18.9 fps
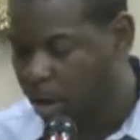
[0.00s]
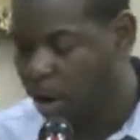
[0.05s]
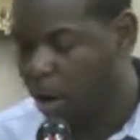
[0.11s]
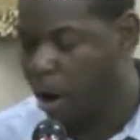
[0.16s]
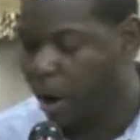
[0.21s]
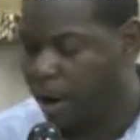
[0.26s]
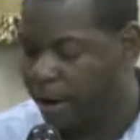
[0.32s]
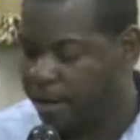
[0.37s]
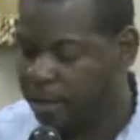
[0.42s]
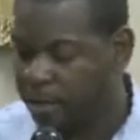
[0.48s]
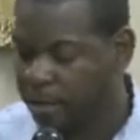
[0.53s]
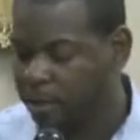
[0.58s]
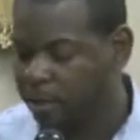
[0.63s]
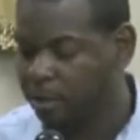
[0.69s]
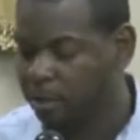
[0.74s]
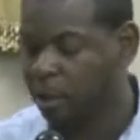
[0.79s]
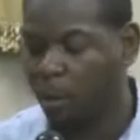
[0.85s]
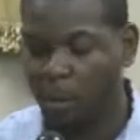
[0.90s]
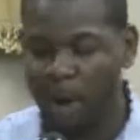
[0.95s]
or
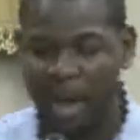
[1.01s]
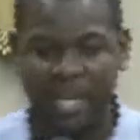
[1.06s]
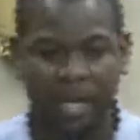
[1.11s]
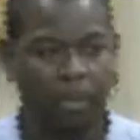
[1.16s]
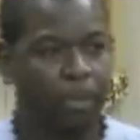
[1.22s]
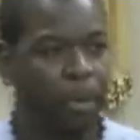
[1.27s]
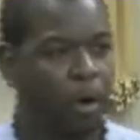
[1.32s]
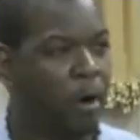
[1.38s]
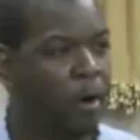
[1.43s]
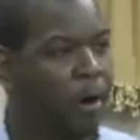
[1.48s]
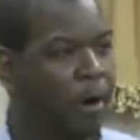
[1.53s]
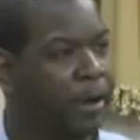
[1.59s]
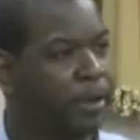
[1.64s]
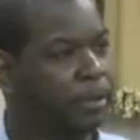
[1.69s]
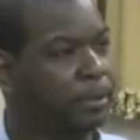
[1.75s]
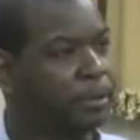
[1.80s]
to wait upon.